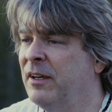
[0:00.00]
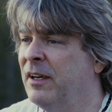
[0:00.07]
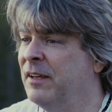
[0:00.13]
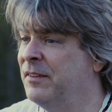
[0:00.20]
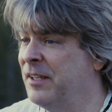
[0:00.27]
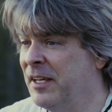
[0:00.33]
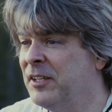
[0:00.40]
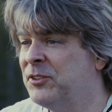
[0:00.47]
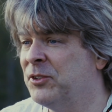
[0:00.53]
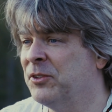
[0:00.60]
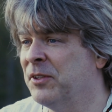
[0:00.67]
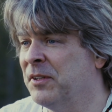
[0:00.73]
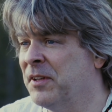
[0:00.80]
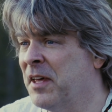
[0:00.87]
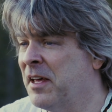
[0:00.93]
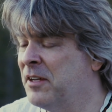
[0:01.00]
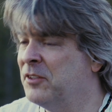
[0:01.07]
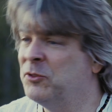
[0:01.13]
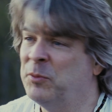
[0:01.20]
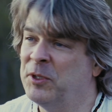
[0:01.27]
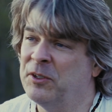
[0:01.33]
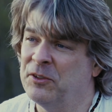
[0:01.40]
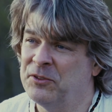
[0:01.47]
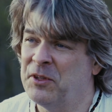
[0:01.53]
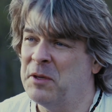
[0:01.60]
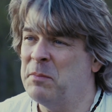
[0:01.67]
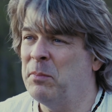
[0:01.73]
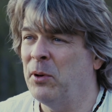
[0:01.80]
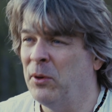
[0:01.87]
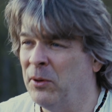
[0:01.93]
And the answer to that is because
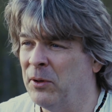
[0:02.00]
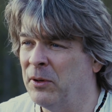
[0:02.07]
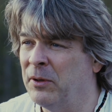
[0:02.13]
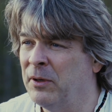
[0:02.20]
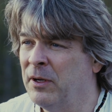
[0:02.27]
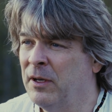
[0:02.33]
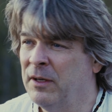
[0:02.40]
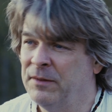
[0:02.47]
they purr.